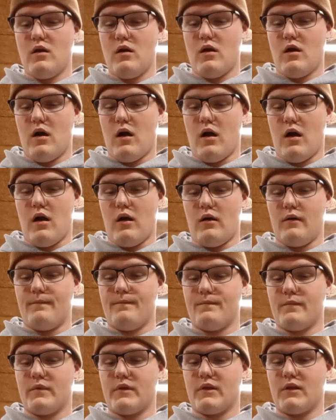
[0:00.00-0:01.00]

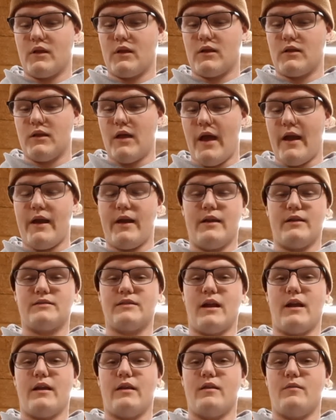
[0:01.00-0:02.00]
glad I
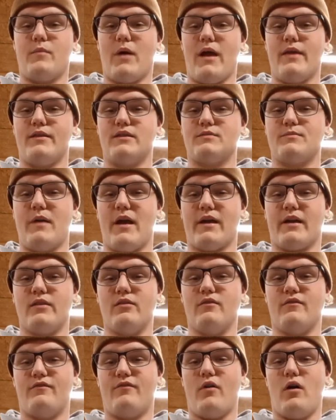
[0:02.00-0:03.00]
decided to buy this back in
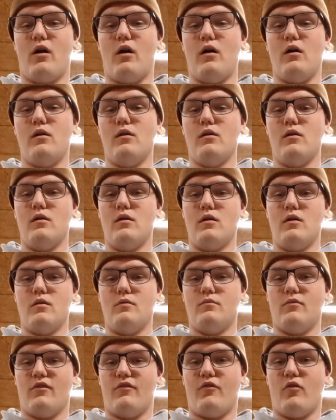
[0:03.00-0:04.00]
the fall
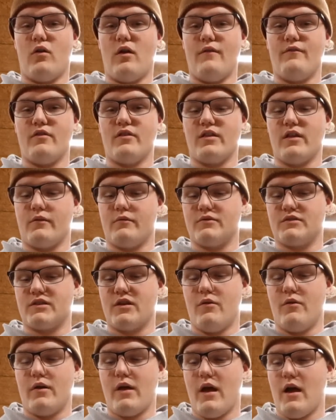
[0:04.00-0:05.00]
before everything was
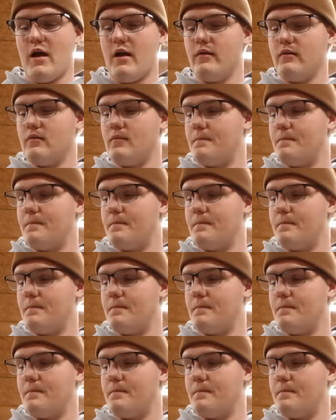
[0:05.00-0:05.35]
going on,